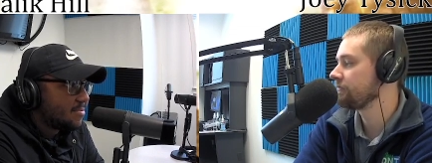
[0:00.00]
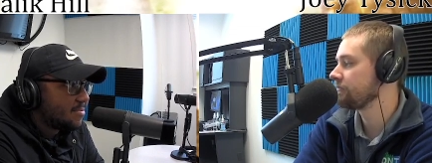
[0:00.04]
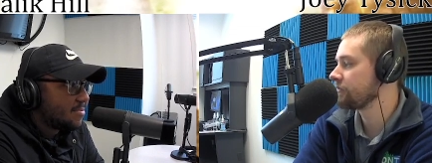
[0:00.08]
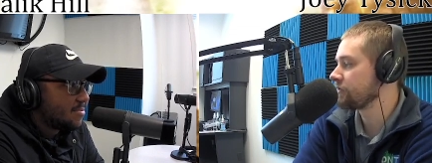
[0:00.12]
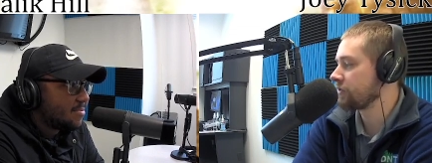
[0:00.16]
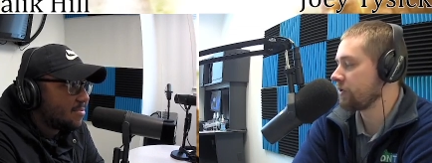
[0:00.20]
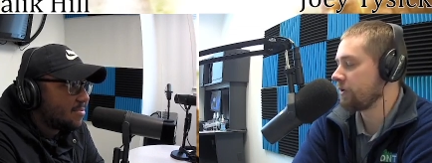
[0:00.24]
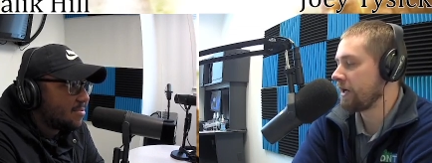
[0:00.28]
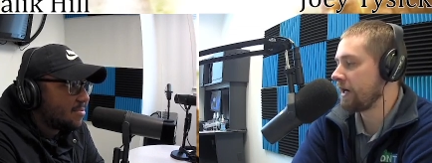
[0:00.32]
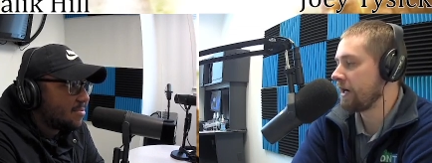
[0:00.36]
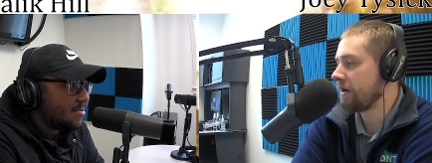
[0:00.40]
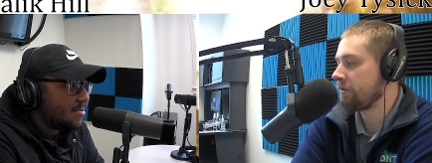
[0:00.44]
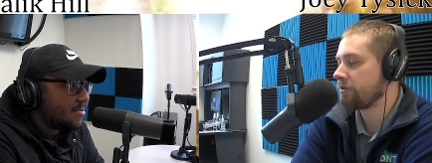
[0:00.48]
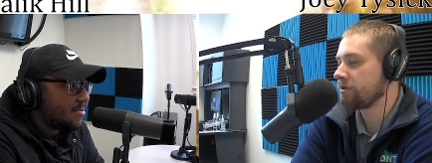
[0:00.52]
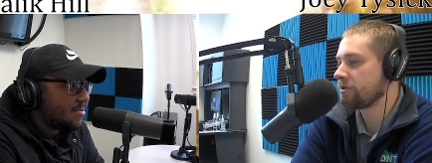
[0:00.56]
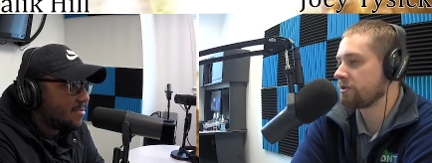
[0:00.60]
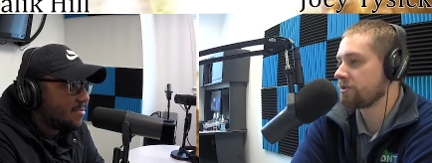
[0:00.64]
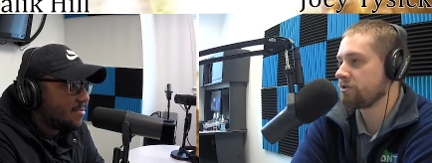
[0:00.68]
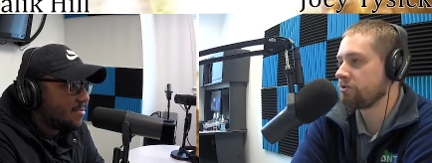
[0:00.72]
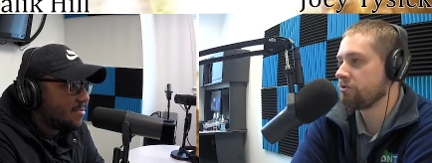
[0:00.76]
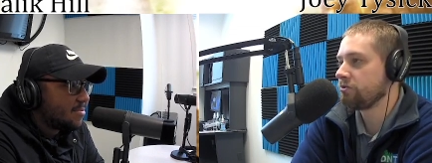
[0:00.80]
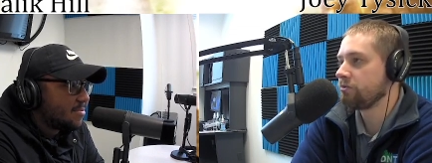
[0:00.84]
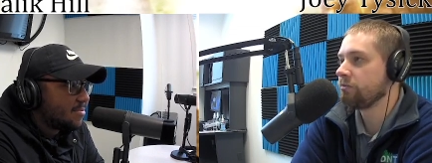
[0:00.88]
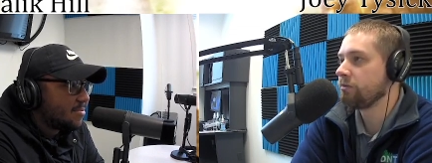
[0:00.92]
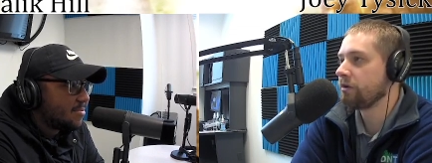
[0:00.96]
Speaker 1: So I would
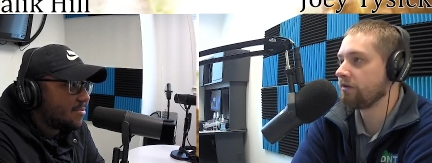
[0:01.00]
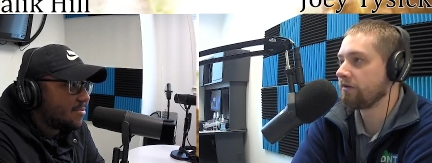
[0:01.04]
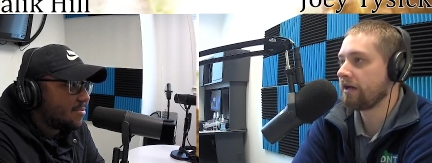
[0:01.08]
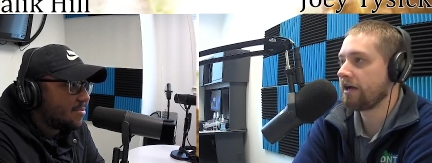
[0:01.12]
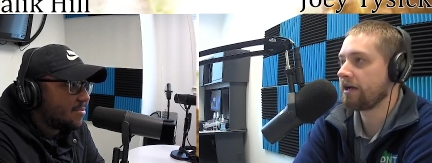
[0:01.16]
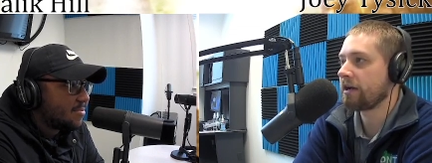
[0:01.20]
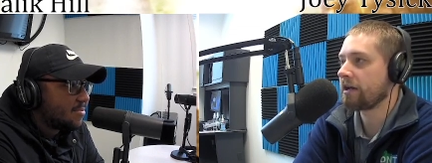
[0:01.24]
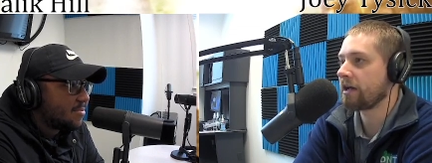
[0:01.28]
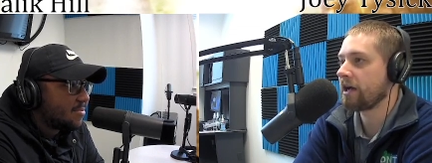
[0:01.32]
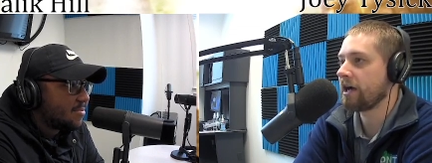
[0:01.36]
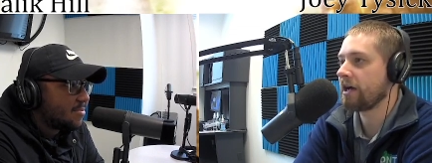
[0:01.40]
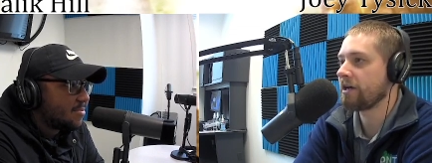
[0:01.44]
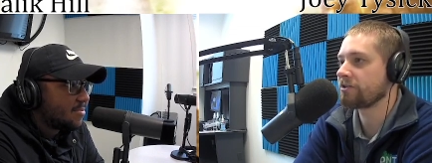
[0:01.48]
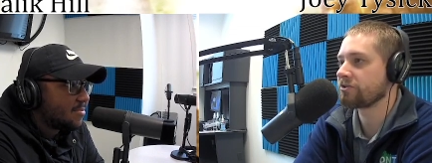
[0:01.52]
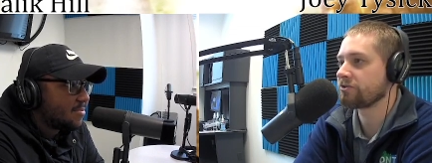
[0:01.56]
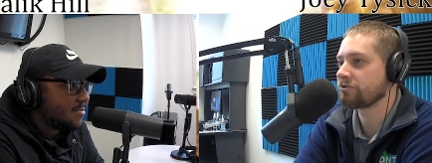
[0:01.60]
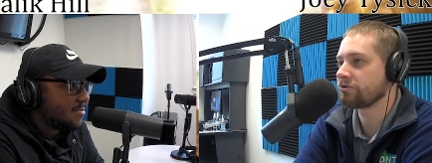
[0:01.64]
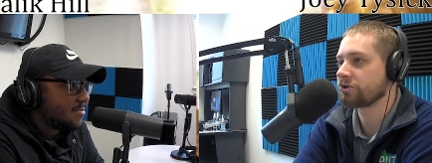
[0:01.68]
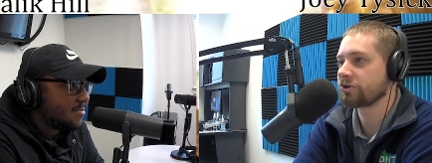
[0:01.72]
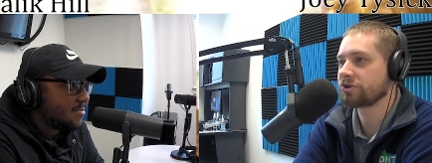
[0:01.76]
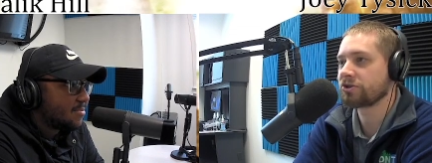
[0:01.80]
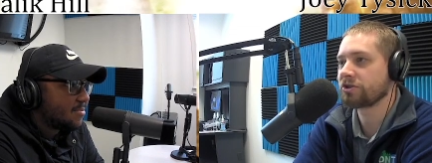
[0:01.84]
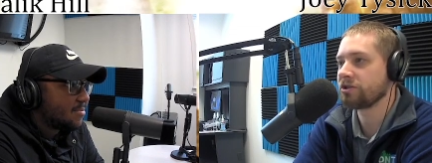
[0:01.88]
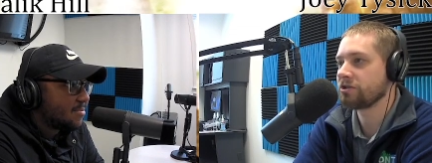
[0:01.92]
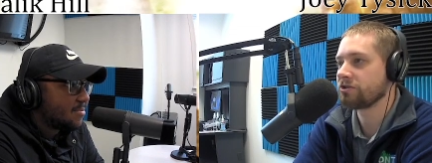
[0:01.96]
assume a lot of guys are
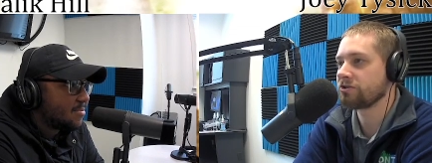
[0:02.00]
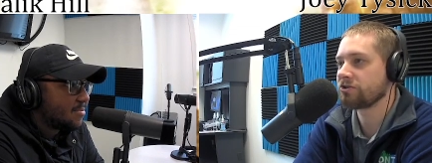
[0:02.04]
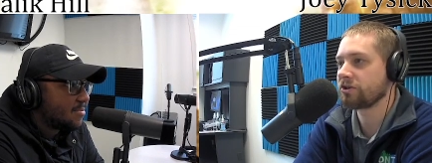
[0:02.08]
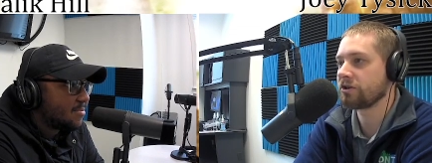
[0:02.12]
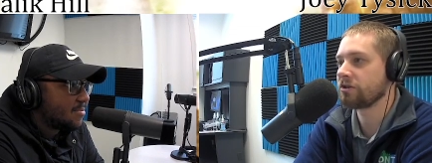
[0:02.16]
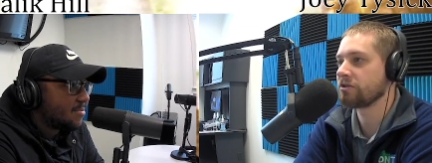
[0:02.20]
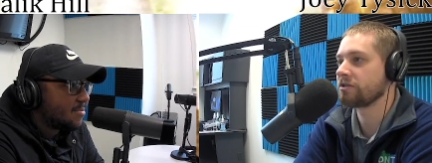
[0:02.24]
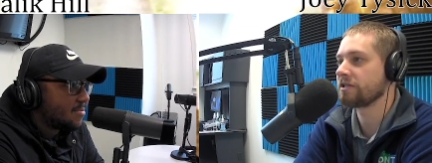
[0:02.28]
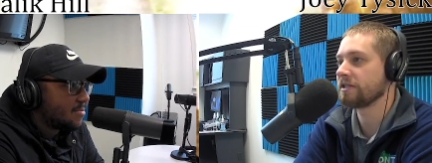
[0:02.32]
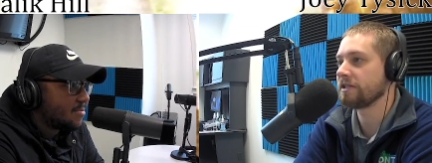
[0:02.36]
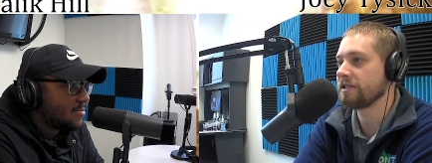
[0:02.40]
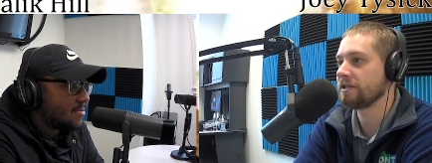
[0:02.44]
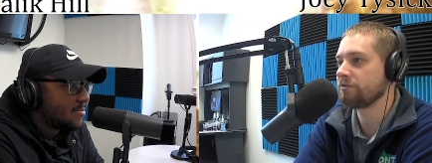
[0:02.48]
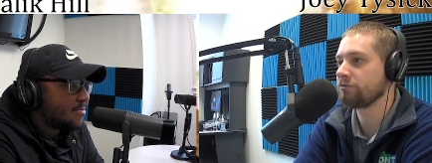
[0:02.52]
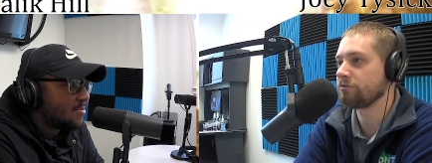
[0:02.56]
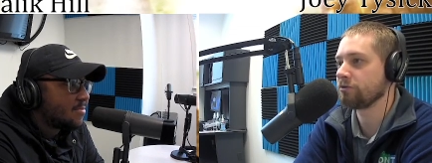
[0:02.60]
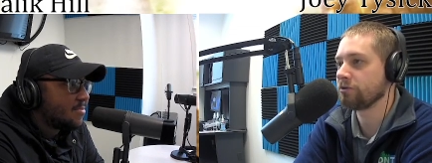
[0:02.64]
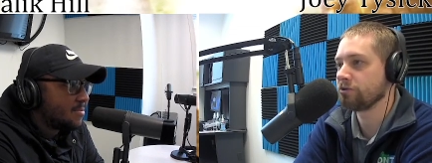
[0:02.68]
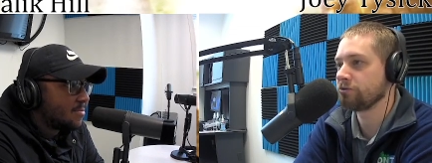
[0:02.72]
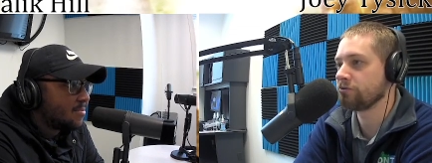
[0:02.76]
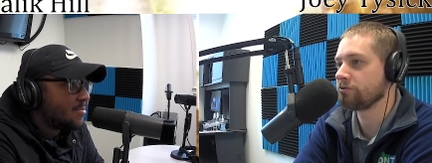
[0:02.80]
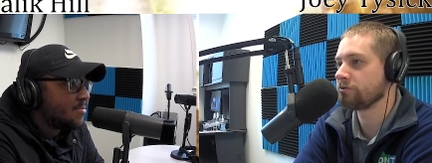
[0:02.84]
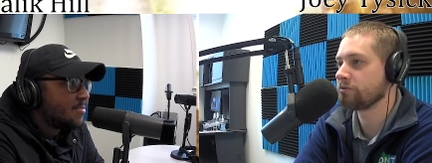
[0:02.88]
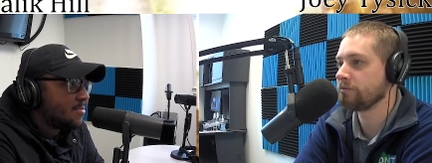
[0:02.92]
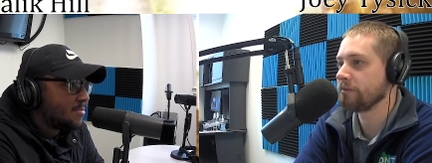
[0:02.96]
just going to start seeing
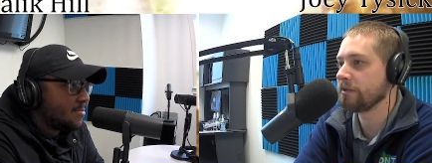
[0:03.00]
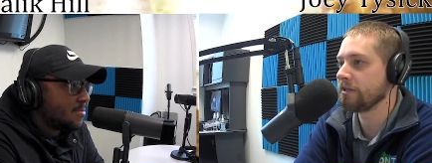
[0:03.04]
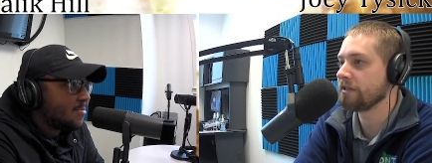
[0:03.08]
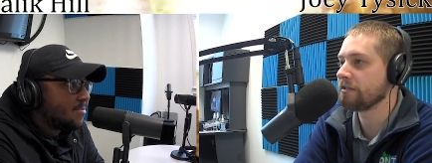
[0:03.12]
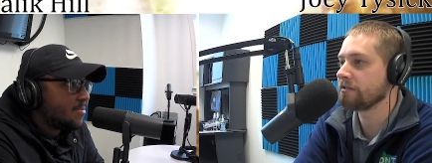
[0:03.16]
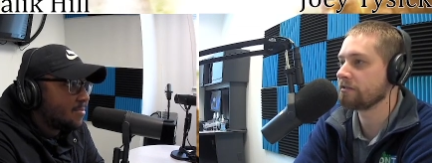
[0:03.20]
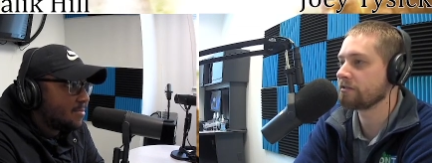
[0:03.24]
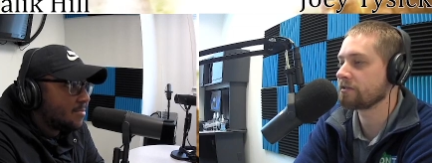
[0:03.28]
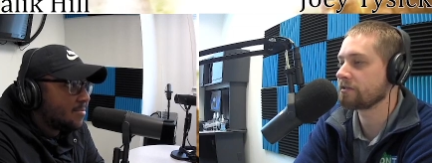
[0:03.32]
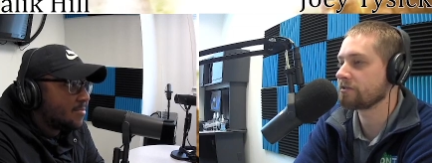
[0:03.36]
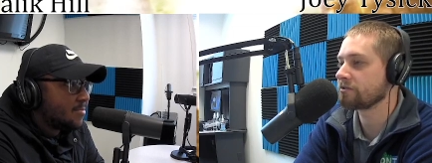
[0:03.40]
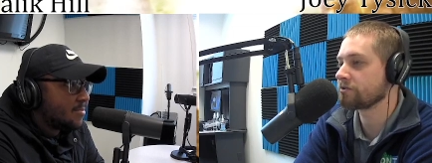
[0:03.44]
reduced minutes.